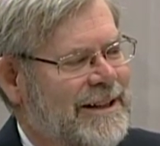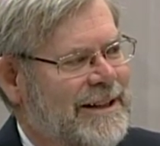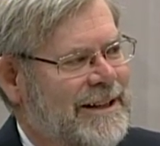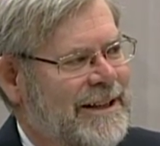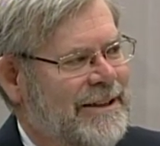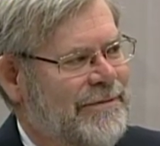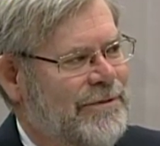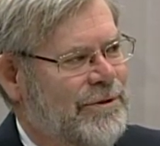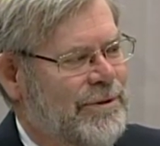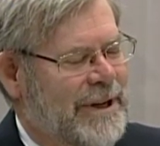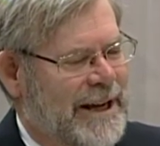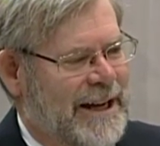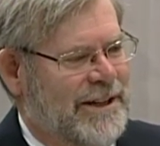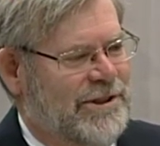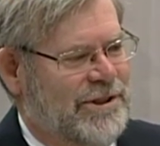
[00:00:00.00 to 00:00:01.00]
if you
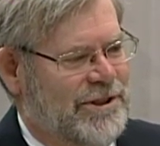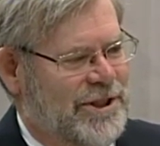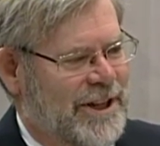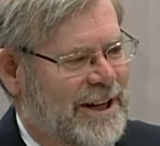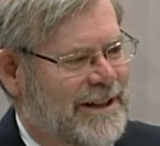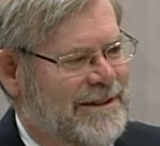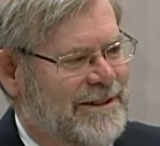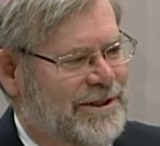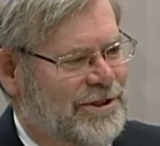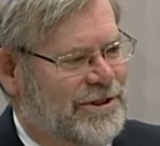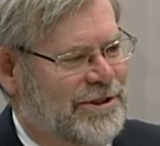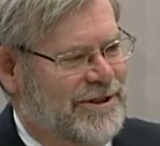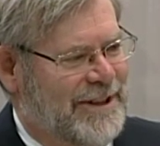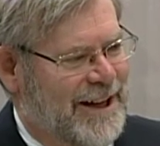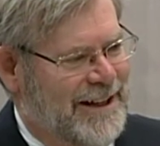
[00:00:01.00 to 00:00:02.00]
cash a check that
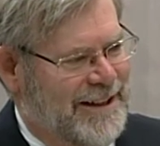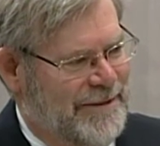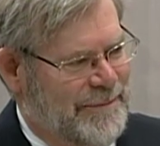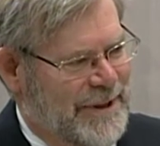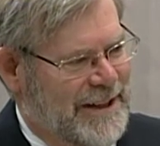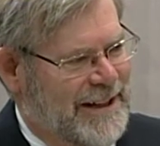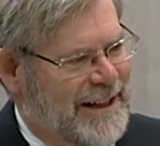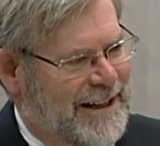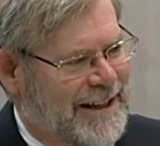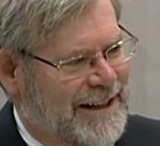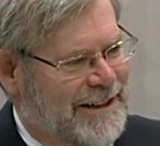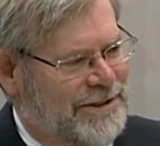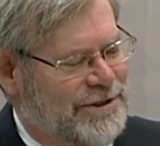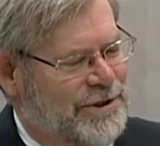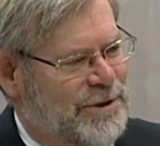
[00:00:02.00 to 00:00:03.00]
should not have been
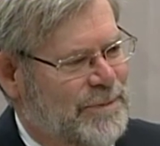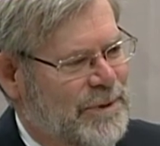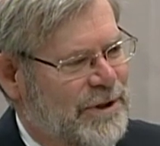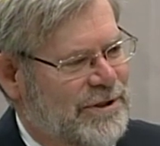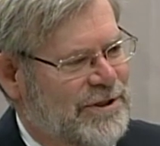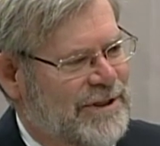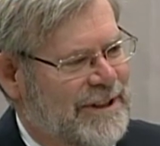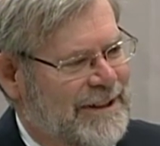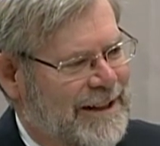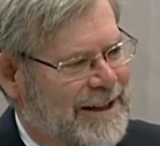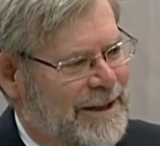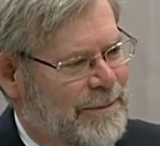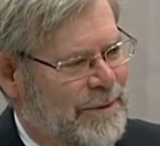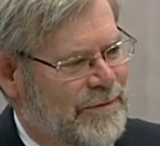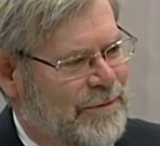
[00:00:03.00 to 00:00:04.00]
cashed, you're personally
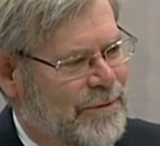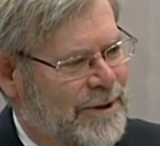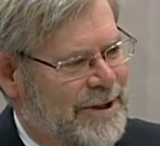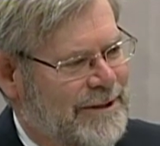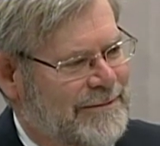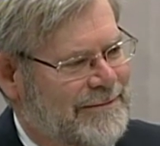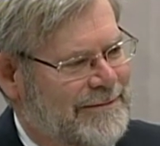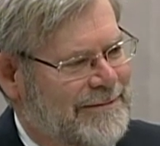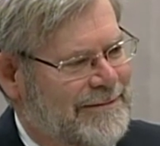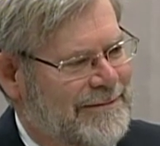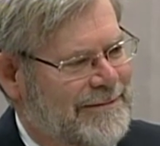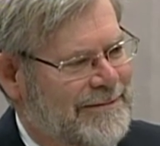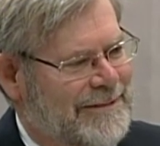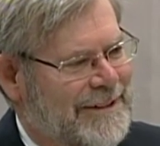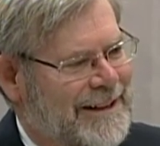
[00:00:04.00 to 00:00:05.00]
liable for it.
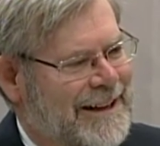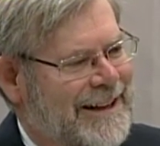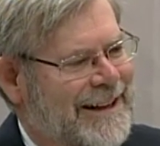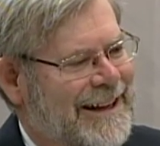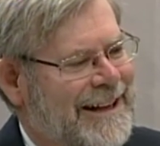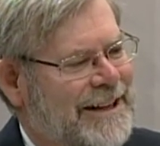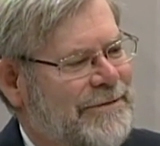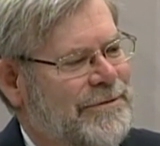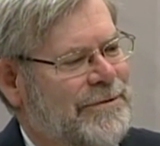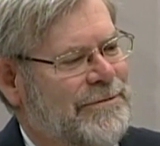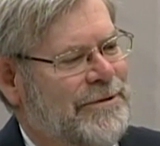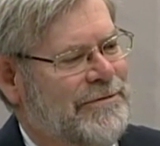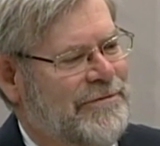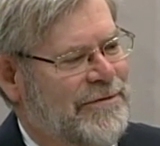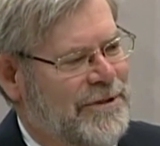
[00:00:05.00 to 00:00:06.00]
And if you
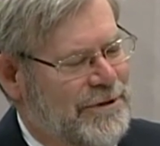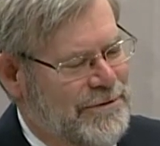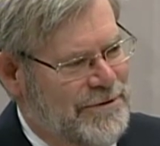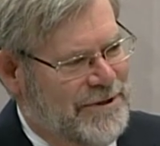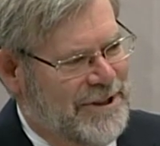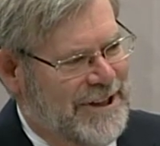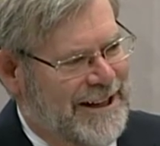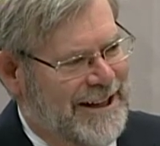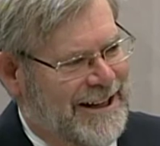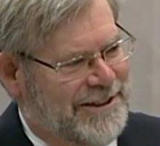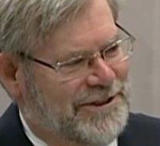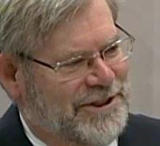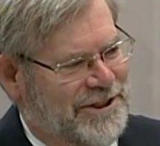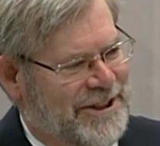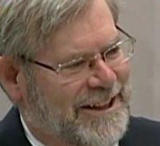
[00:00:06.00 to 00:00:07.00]
refuse to
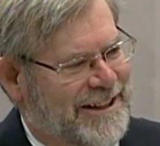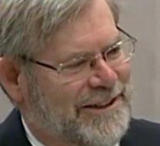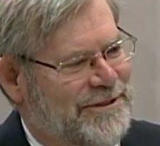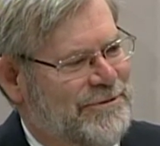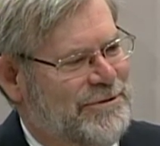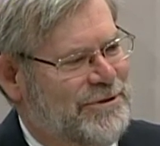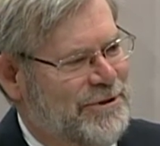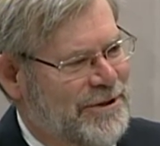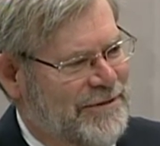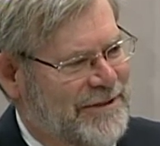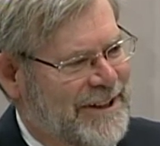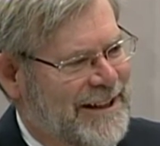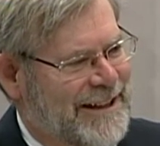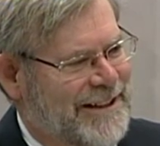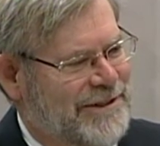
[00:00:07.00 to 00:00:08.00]
cash a check you should have
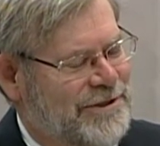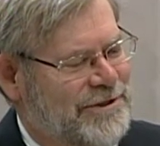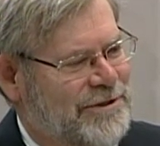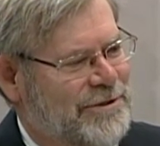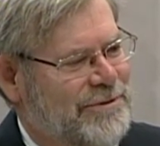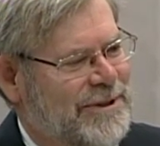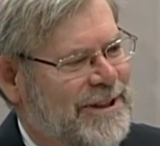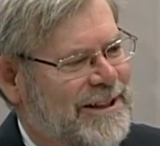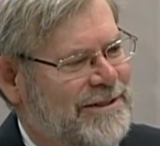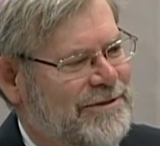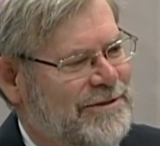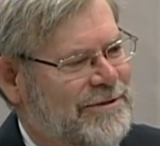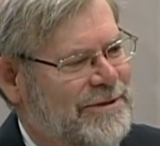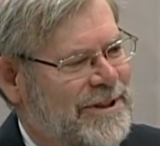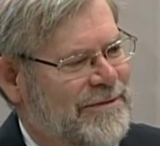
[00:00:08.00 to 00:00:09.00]
cashed, you get
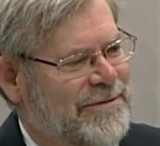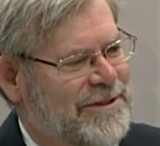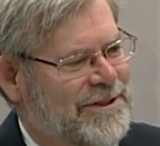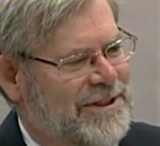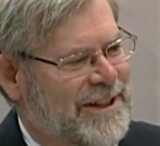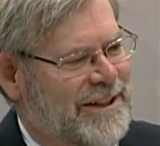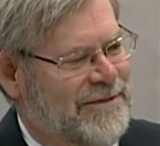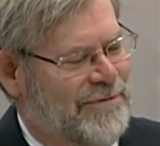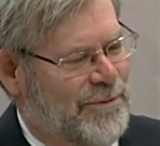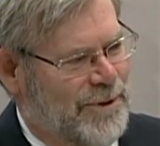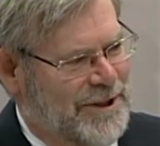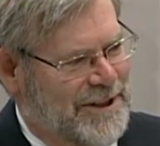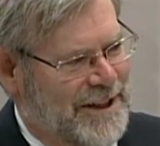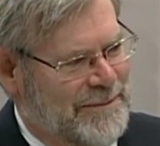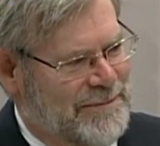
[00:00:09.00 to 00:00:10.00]
to give the state 4
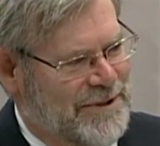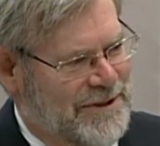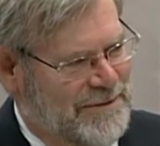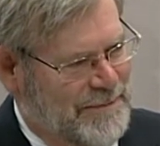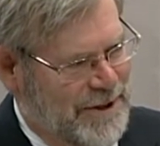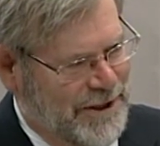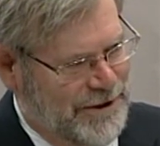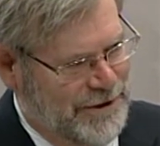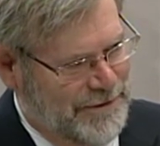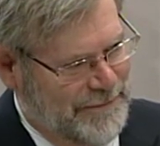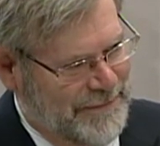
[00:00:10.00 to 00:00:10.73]
times as much.